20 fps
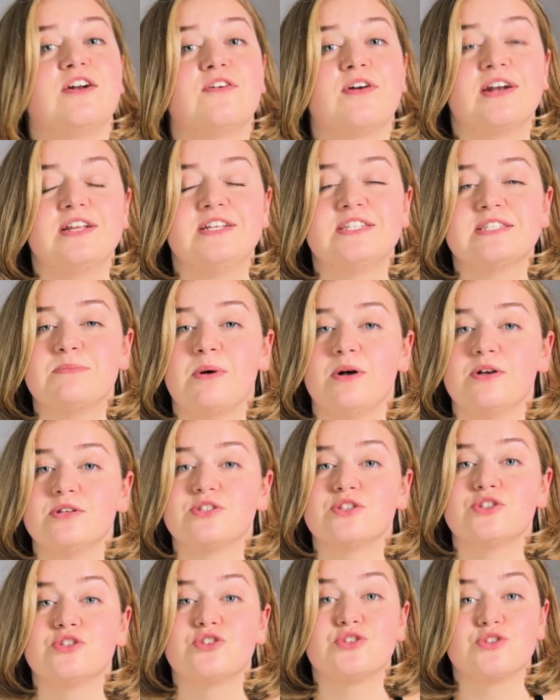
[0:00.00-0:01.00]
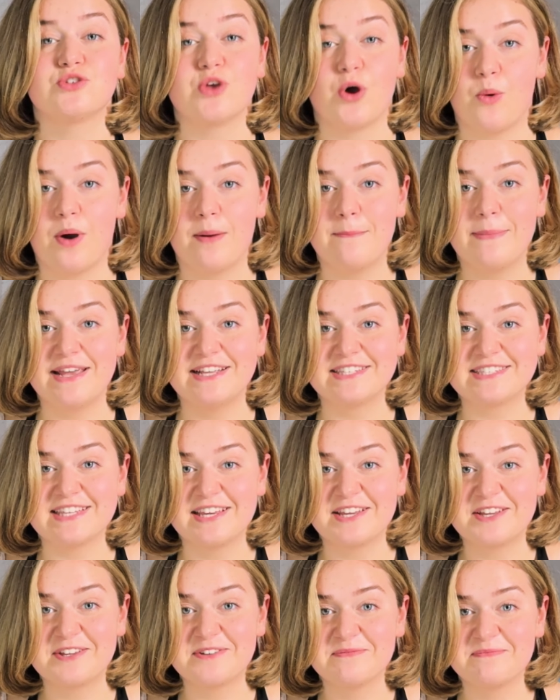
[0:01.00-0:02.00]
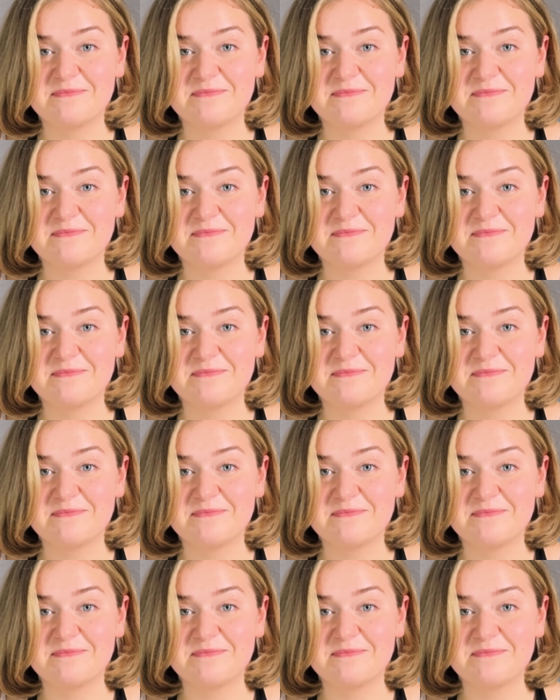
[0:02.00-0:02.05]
already smells so amazing.